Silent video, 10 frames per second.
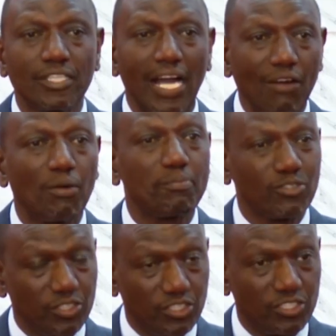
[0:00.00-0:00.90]
Our
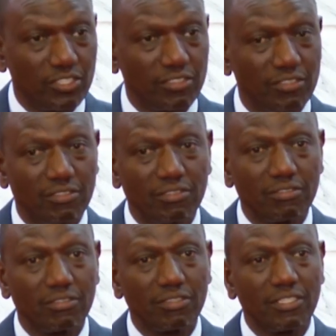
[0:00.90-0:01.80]
position
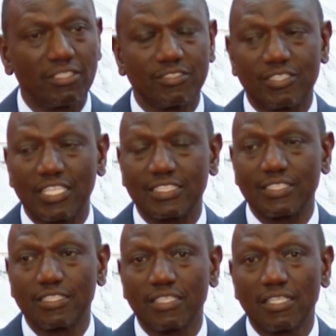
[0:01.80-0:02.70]
is that
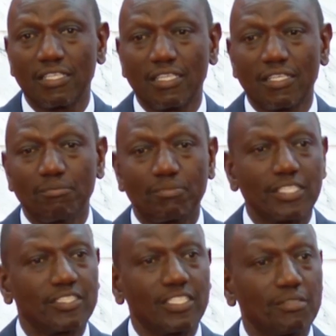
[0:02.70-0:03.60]

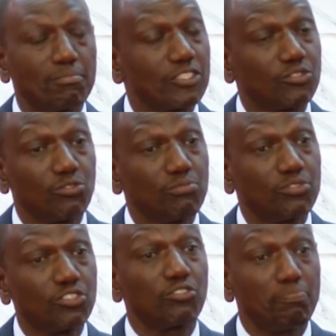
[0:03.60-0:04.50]
President Bazoum
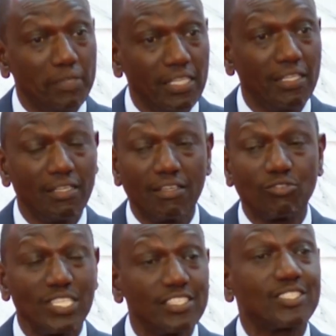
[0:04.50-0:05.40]
should be
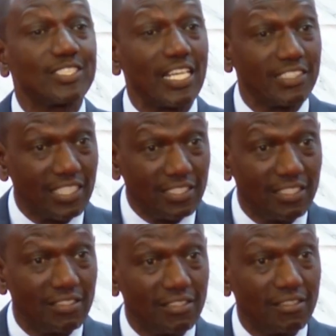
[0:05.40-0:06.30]
reinstated
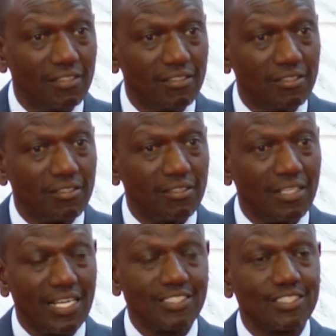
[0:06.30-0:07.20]

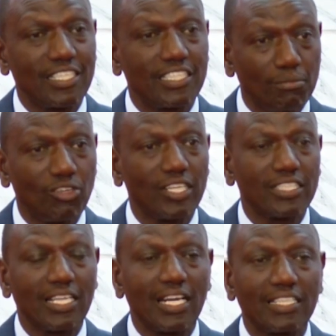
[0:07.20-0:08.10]
as the
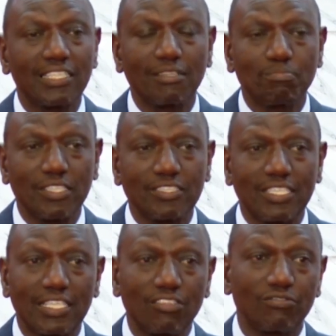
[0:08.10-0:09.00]
democratically elected
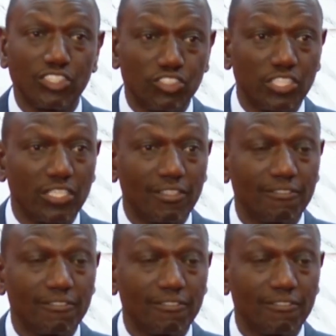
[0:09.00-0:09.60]
president of Niger,